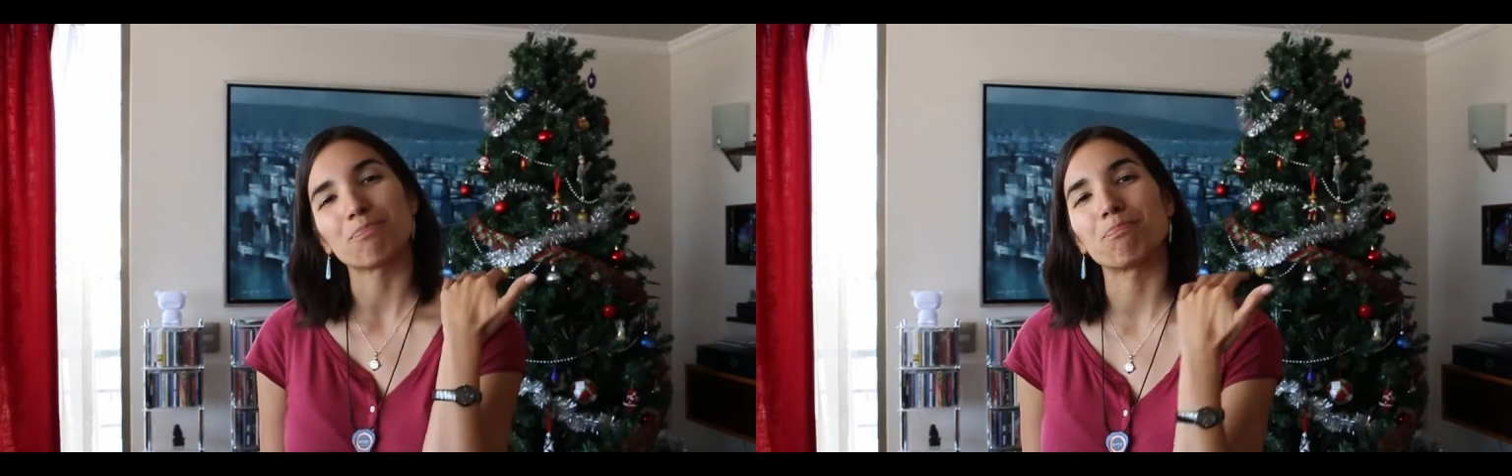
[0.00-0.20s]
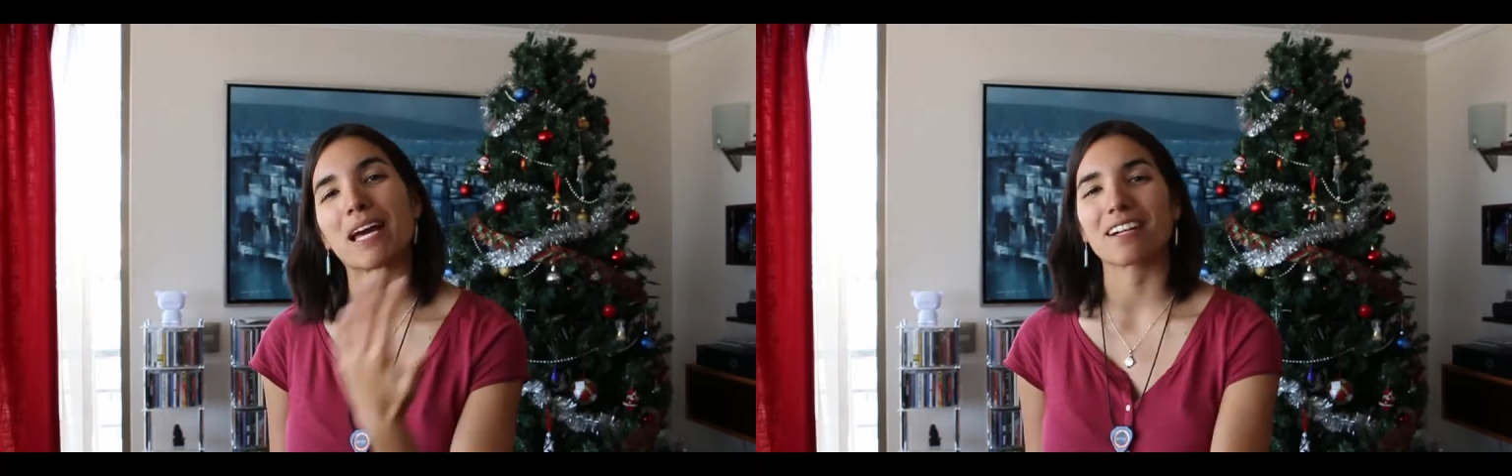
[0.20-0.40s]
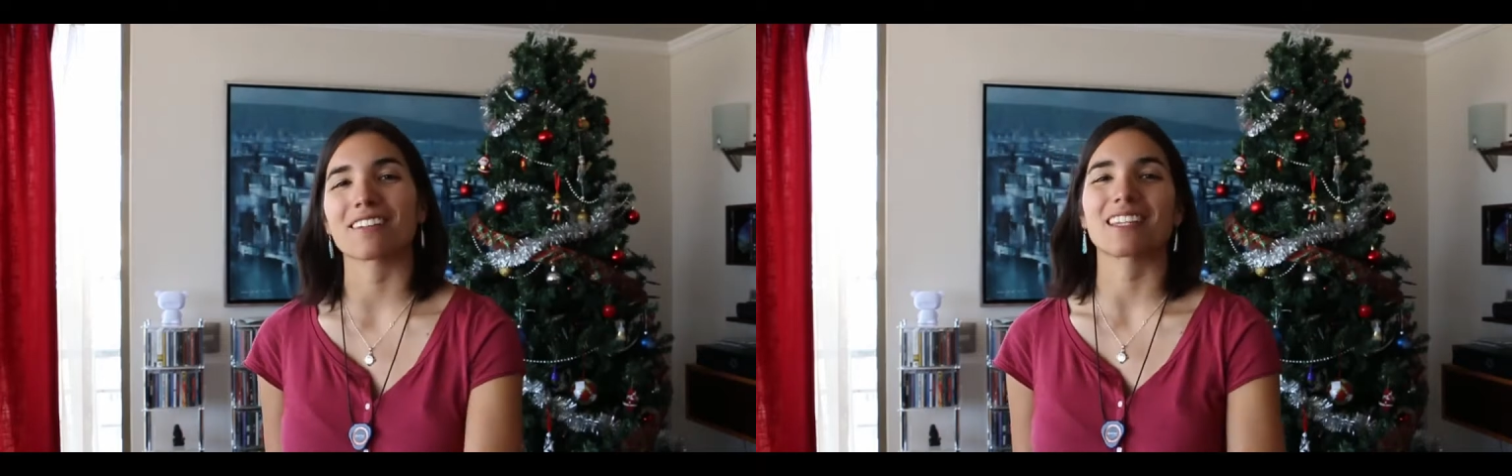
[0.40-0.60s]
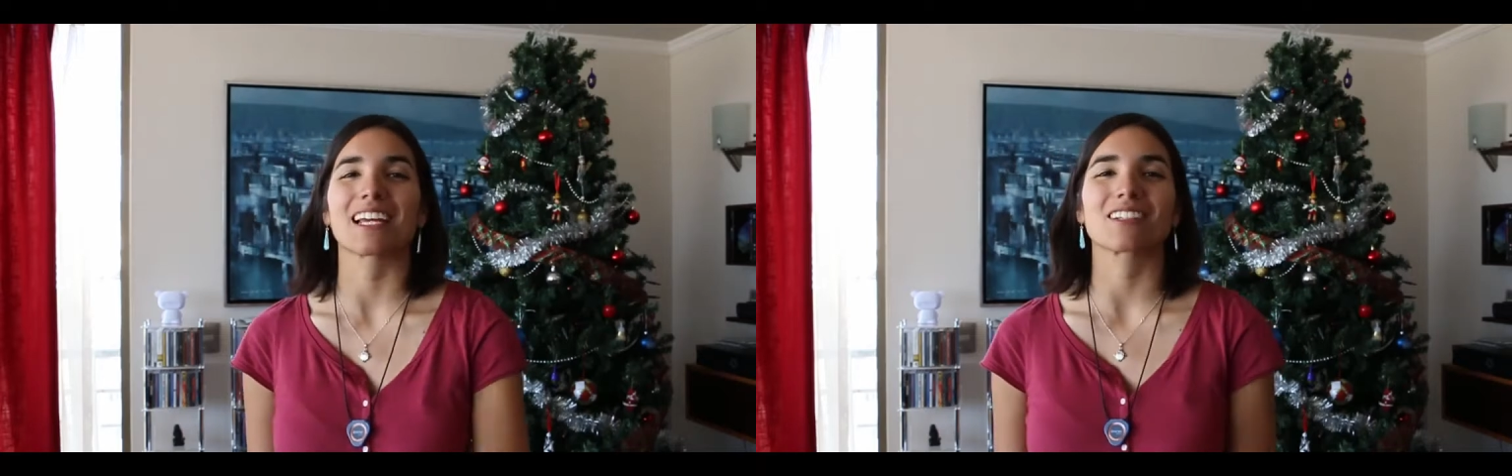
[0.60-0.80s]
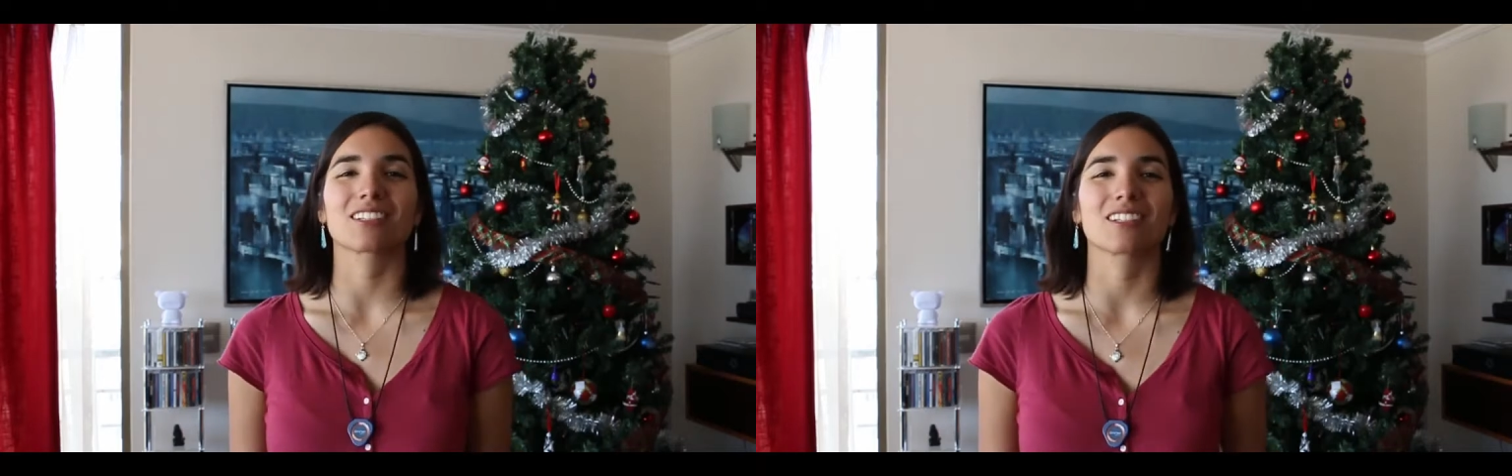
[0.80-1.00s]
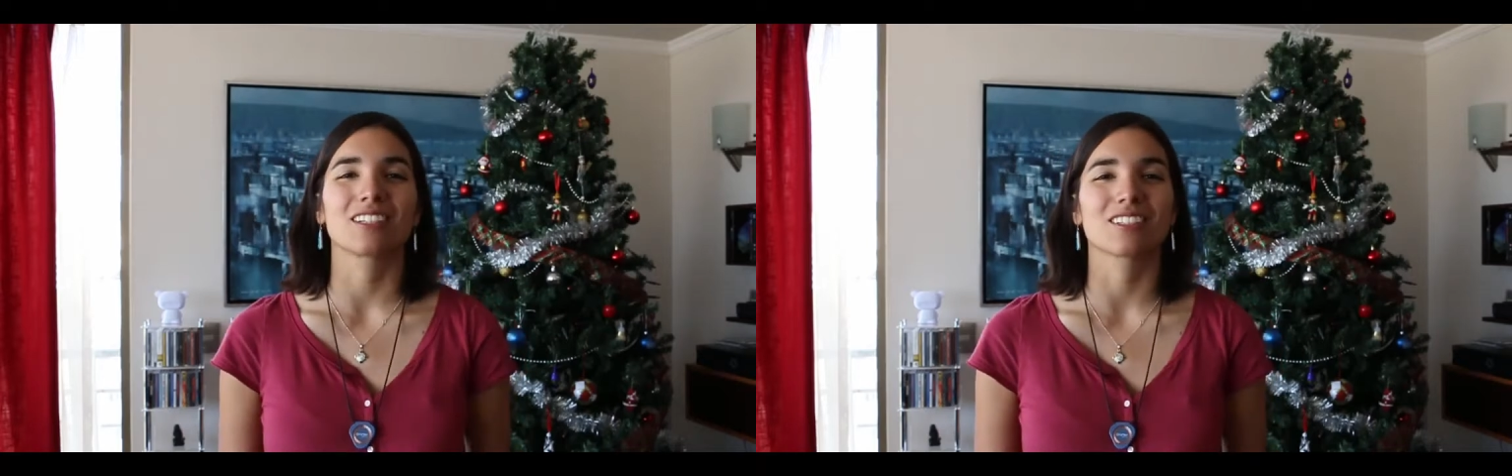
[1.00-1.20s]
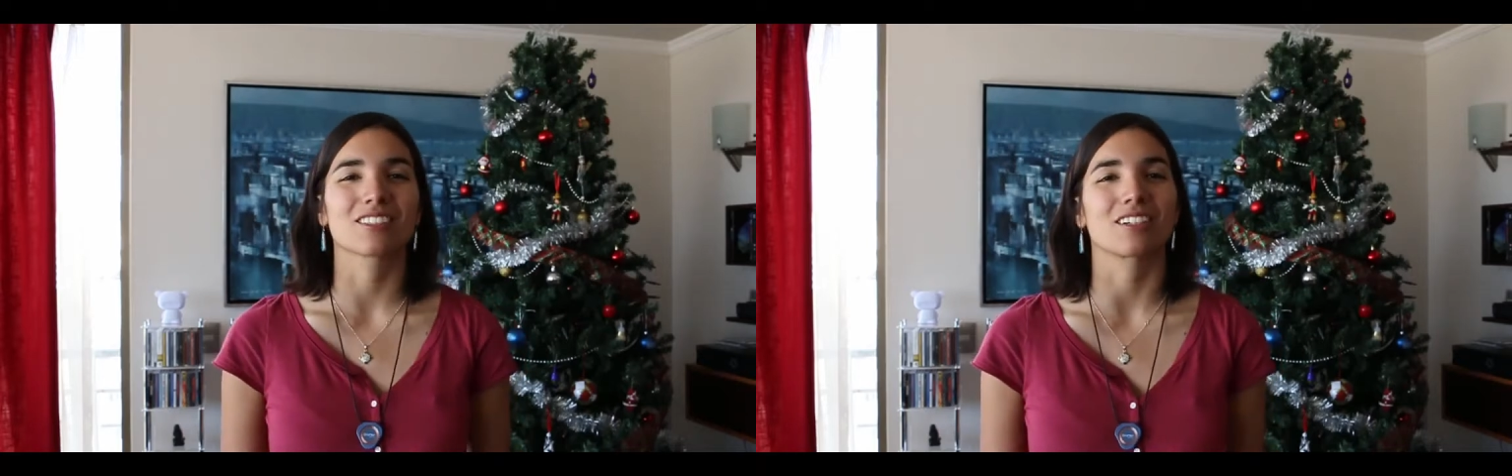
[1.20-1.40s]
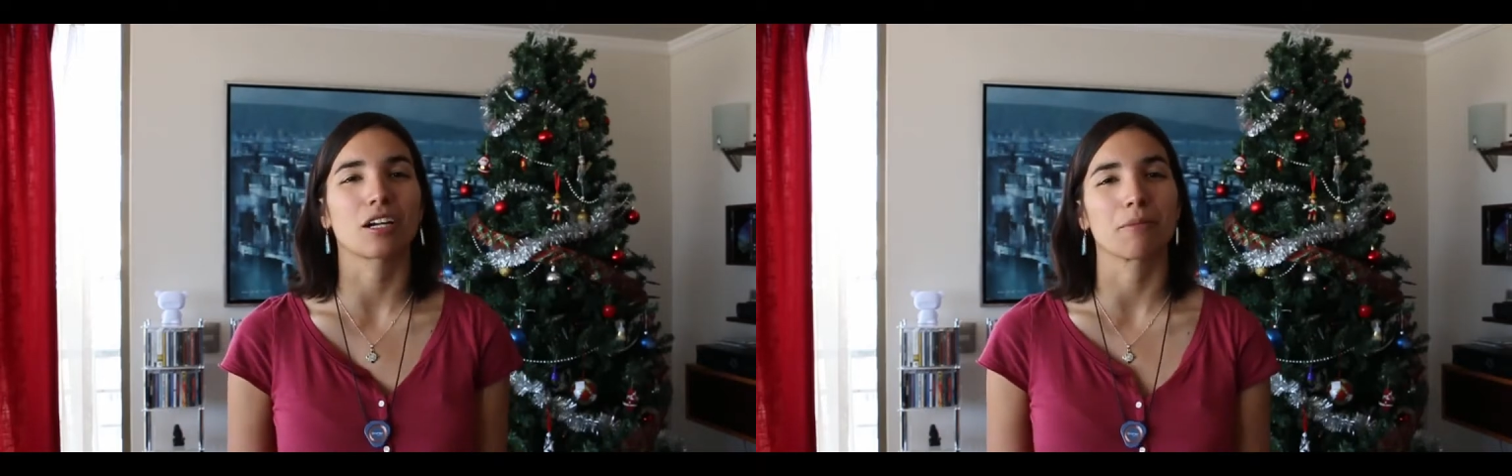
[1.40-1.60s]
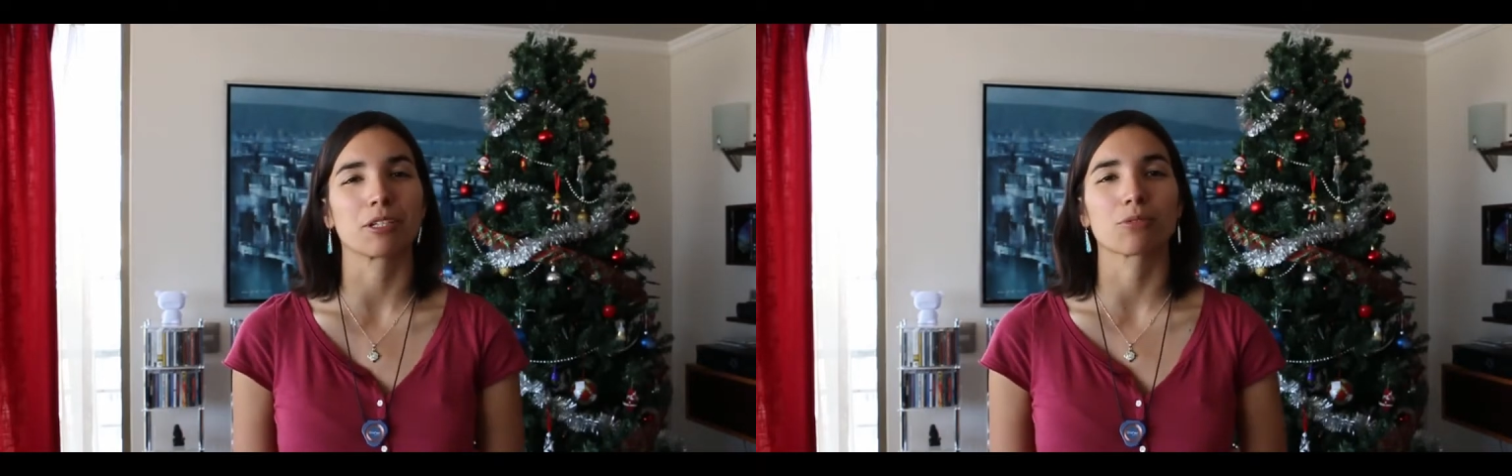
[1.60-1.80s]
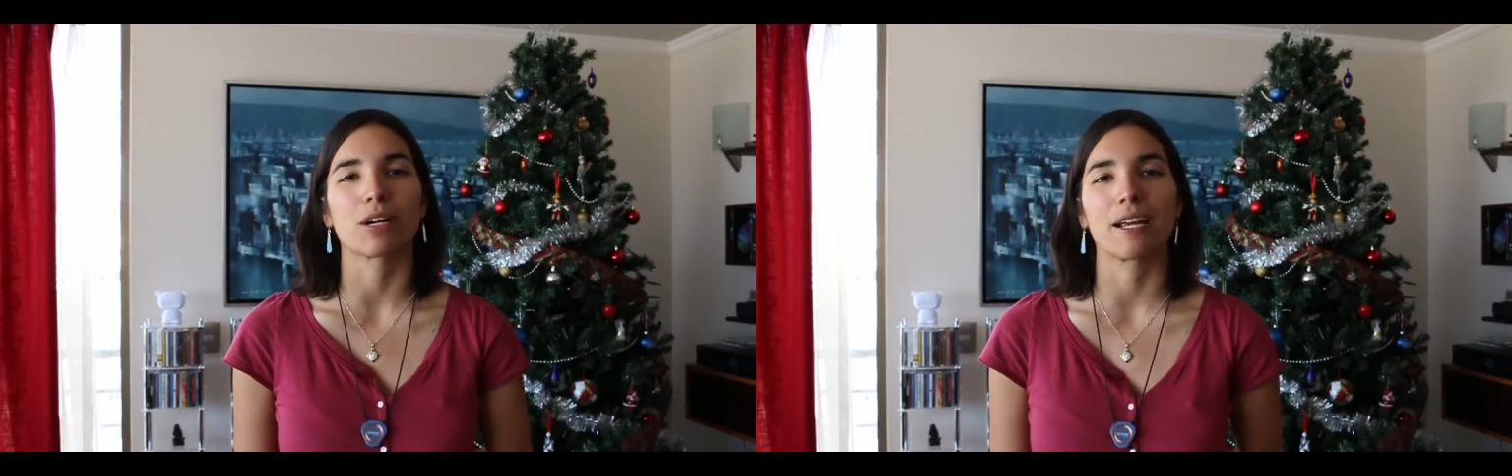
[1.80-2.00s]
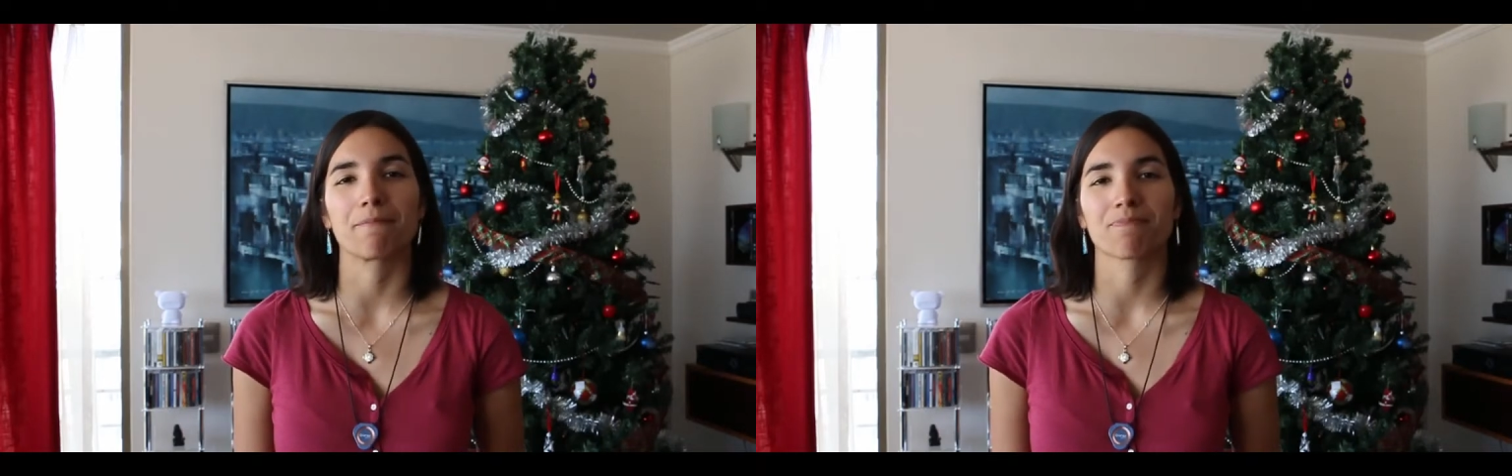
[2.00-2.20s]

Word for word: better things start coming your way.